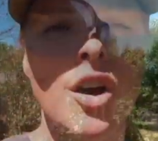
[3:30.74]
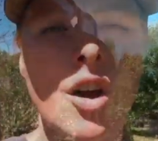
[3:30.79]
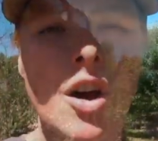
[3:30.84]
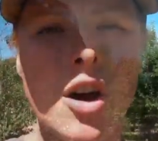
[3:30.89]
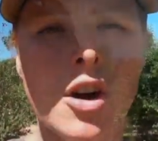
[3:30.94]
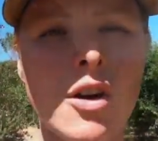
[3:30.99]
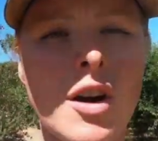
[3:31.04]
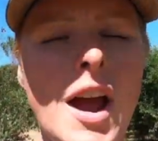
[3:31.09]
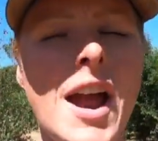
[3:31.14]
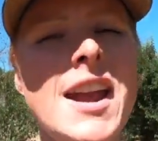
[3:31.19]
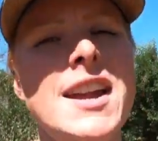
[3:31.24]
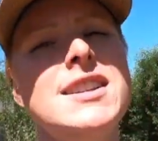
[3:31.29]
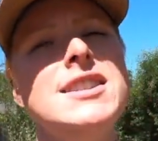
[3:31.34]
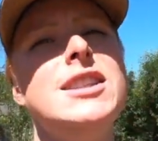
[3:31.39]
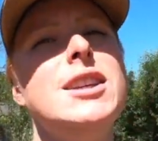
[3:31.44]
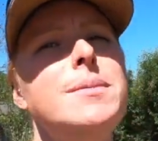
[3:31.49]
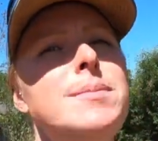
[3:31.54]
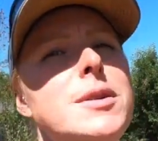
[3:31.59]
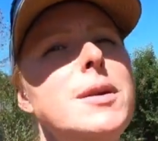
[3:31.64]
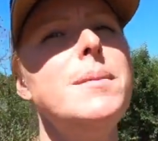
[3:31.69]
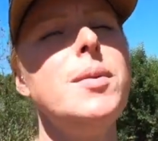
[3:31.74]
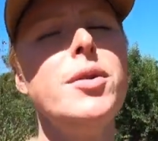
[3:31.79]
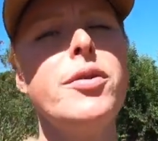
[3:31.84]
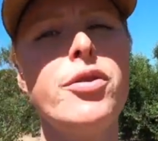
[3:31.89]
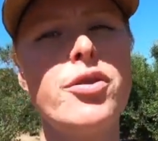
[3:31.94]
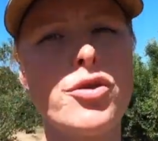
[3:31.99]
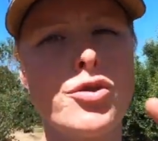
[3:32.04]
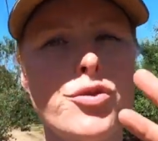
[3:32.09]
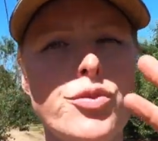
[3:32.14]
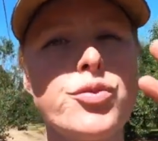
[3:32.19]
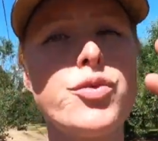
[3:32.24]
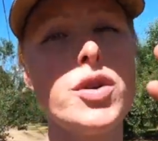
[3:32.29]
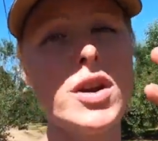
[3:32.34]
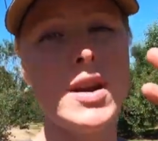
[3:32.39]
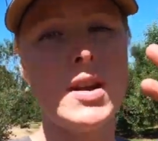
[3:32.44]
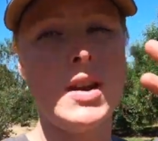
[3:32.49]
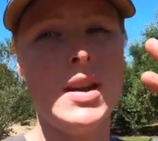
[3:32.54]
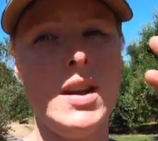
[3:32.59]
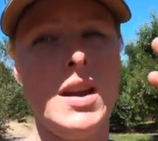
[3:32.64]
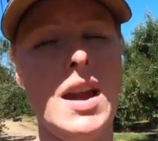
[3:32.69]
All right, tip number
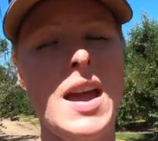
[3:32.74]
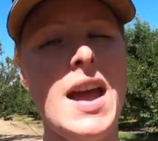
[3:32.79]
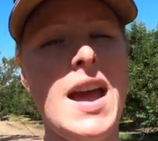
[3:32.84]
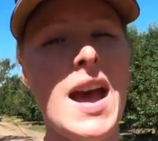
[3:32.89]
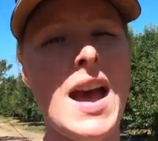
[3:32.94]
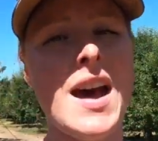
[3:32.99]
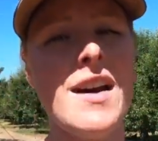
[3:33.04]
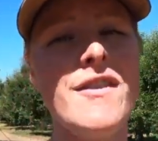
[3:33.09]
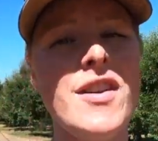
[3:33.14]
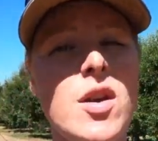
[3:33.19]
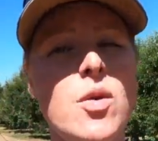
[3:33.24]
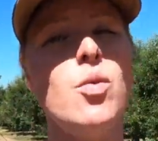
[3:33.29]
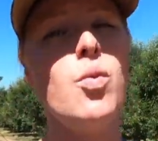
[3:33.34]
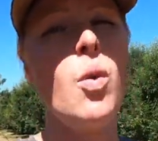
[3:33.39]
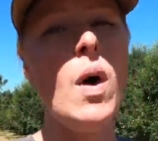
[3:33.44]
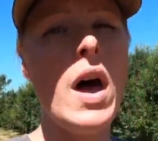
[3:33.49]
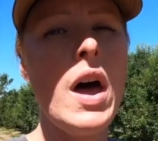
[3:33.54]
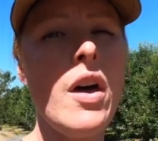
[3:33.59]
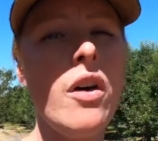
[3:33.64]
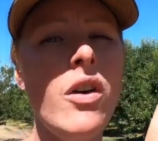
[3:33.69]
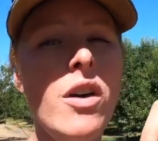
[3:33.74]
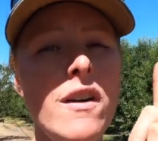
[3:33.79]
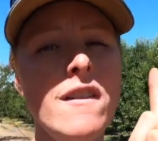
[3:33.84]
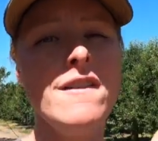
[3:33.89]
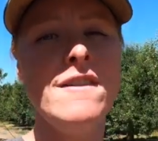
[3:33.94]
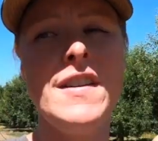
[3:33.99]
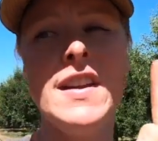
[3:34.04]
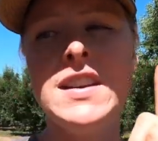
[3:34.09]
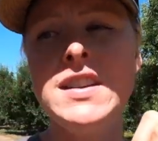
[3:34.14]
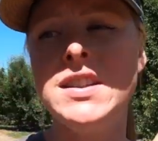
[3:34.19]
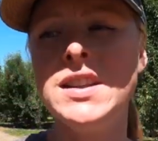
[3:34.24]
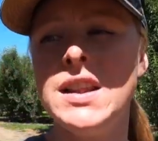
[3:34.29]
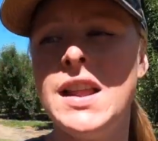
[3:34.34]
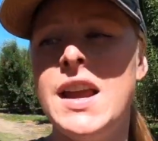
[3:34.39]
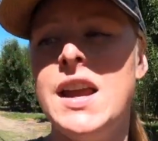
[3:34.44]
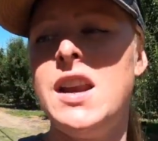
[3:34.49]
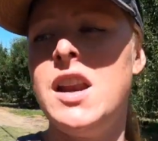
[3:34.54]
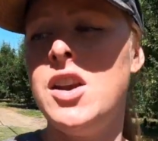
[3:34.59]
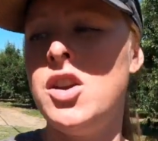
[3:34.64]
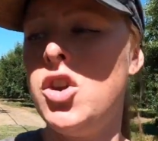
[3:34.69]
three, have a
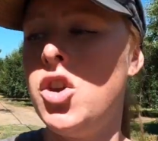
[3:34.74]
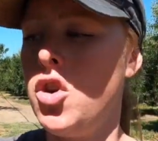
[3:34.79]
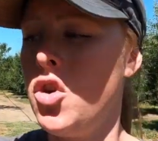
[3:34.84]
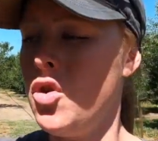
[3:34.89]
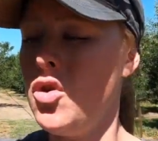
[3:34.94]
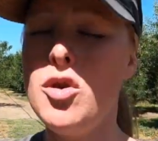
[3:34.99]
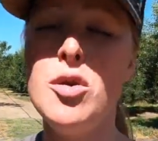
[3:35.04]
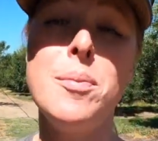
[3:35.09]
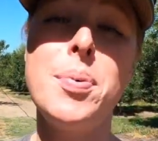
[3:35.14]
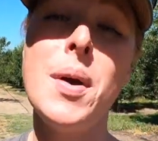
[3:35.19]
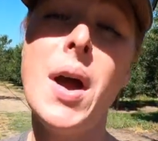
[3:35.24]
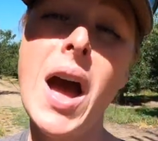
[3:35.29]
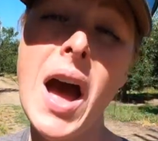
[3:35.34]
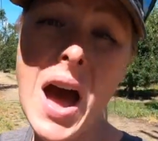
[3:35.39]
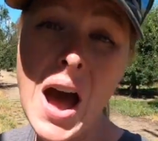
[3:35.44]
well-ventilated coop.